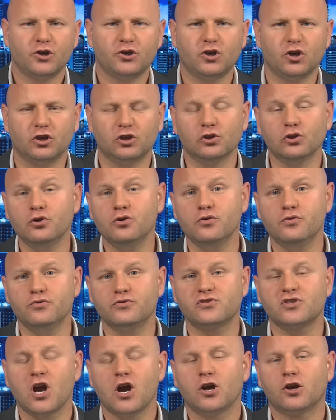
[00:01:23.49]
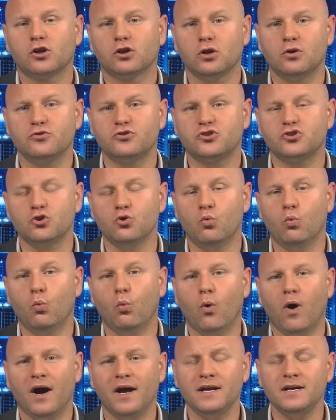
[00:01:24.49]
could lose close to
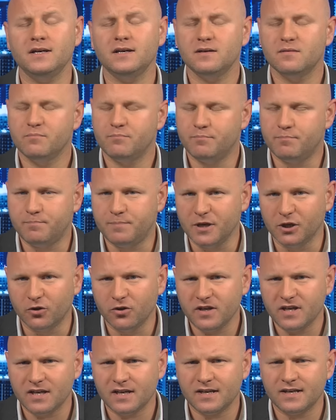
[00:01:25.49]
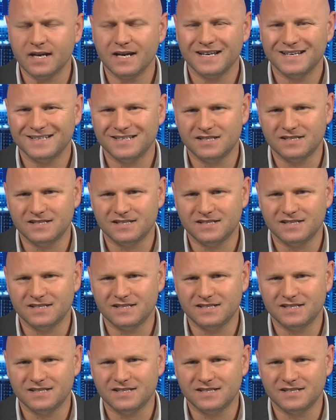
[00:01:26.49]
$1 billion